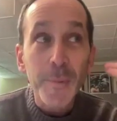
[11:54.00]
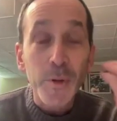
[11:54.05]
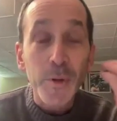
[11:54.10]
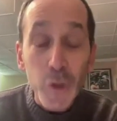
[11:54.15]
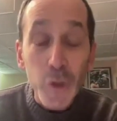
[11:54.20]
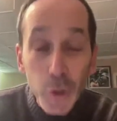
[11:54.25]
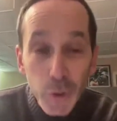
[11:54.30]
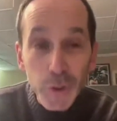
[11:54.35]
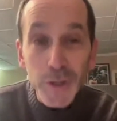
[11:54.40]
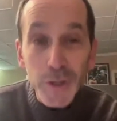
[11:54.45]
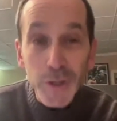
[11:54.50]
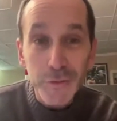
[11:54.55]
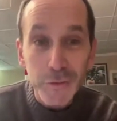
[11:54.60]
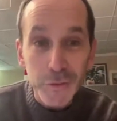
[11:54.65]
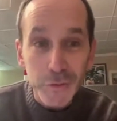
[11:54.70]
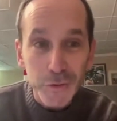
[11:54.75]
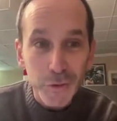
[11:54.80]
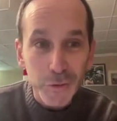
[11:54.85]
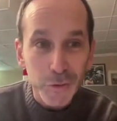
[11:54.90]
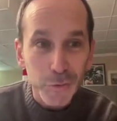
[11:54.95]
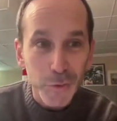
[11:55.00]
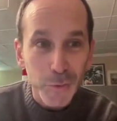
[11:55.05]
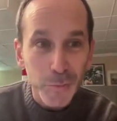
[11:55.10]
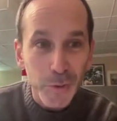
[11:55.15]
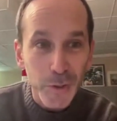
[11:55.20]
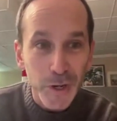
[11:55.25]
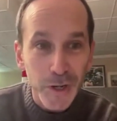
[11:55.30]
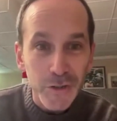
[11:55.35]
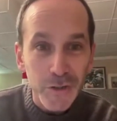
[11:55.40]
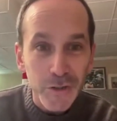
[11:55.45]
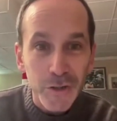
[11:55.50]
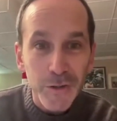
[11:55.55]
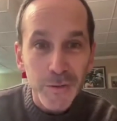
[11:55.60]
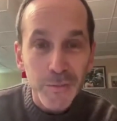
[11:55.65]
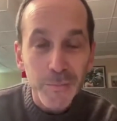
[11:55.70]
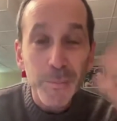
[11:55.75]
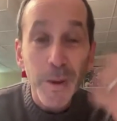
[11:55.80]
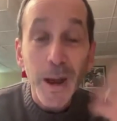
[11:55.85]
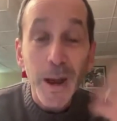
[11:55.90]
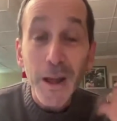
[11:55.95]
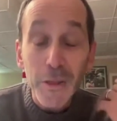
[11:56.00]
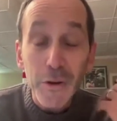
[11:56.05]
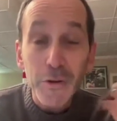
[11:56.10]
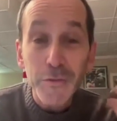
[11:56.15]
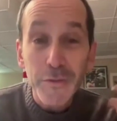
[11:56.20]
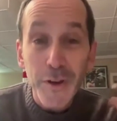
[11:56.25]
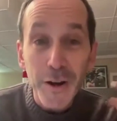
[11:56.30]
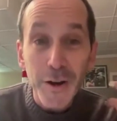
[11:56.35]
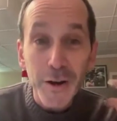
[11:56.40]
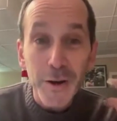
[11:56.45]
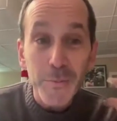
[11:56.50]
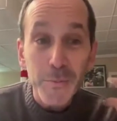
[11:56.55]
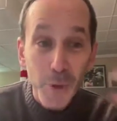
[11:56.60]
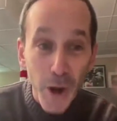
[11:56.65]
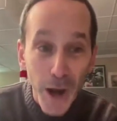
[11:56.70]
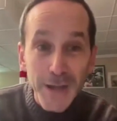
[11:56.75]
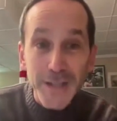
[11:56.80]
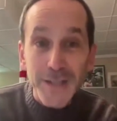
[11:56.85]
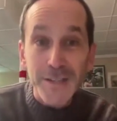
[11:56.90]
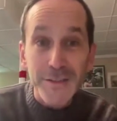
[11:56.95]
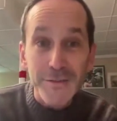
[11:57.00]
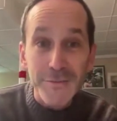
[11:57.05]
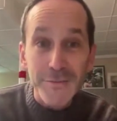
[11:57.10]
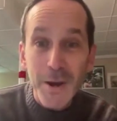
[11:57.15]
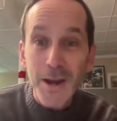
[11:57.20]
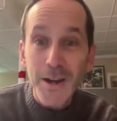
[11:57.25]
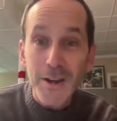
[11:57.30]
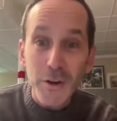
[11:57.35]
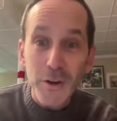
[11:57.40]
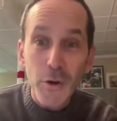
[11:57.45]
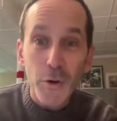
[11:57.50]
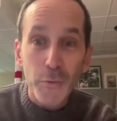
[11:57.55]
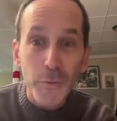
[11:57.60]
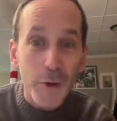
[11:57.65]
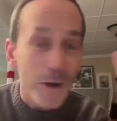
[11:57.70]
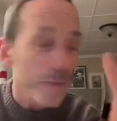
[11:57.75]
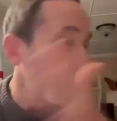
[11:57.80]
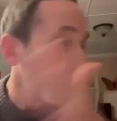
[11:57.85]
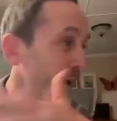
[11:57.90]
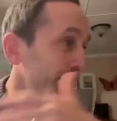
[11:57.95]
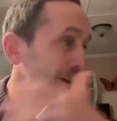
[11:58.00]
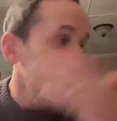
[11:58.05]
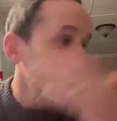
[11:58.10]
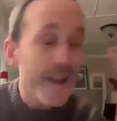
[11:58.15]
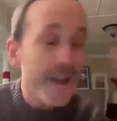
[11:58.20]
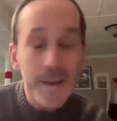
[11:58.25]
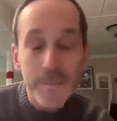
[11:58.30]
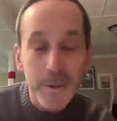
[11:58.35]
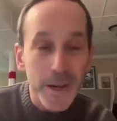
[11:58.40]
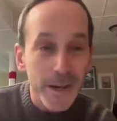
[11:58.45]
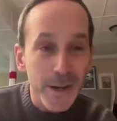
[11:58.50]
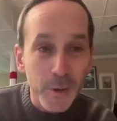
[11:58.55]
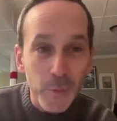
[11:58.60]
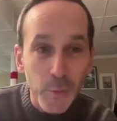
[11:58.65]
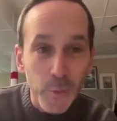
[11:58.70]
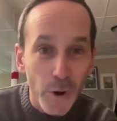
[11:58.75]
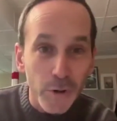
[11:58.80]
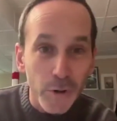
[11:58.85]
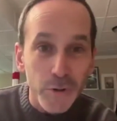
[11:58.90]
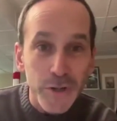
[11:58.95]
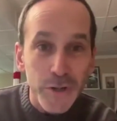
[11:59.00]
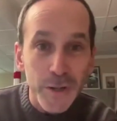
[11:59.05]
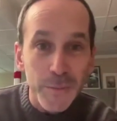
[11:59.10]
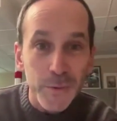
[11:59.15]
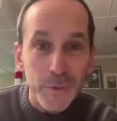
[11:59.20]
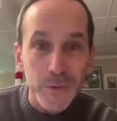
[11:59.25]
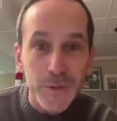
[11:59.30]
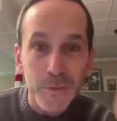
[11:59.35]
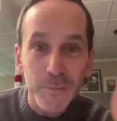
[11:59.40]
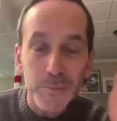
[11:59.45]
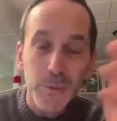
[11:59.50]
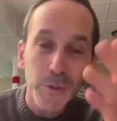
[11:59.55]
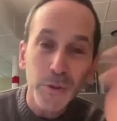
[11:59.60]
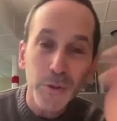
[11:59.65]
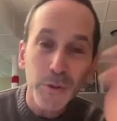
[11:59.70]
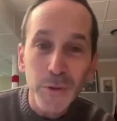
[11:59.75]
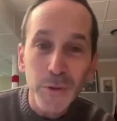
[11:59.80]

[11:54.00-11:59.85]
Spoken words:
opportunities for social reproduction by their very practice of mining coal, right? By contaminating water tables and